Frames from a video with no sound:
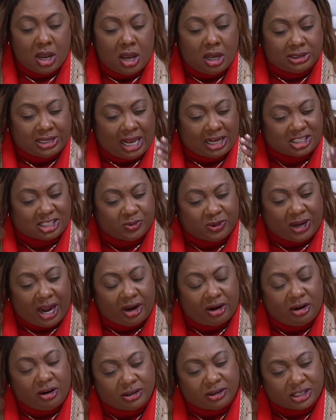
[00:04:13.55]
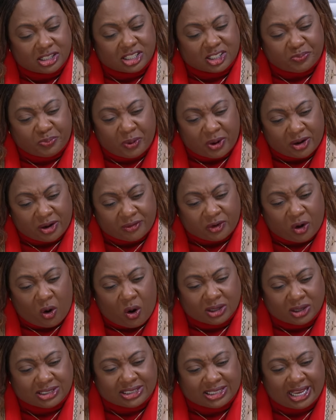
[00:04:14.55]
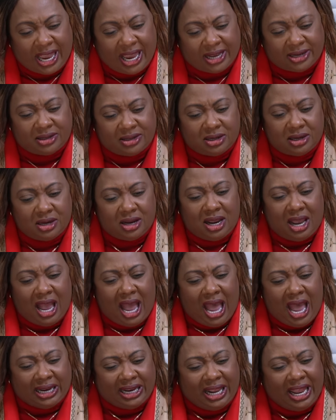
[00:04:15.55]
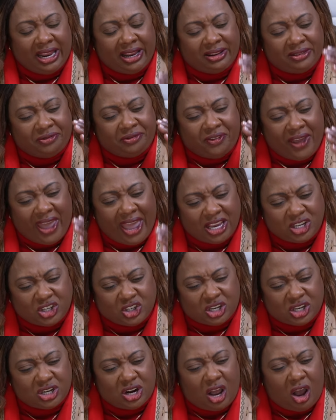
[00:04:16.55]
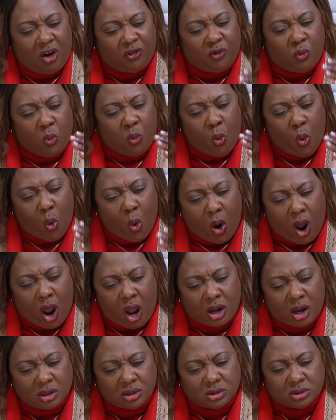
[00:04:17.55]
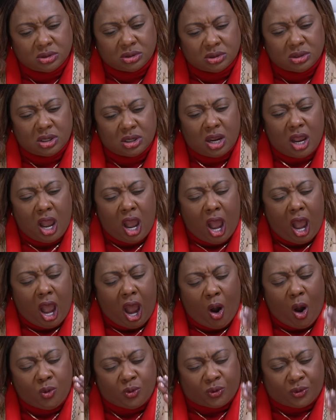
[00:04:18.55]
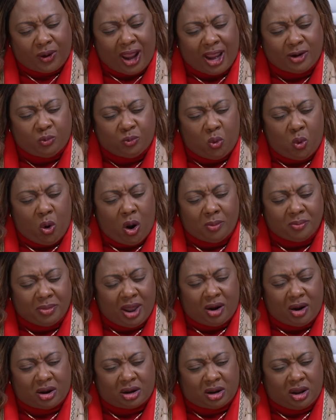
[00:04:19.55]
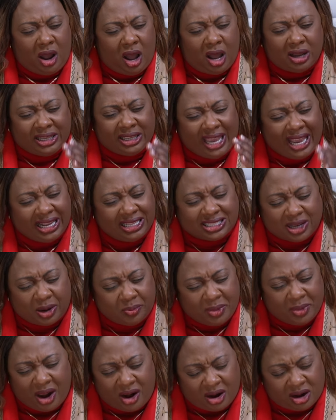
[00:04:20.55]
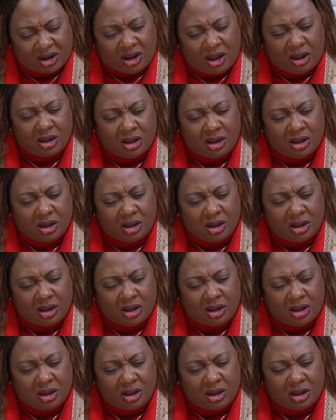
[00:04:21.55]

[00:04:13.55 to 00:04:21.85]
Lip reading: That's what I heard the Spirit of God say. An invasion of war. Outright war, America, against America.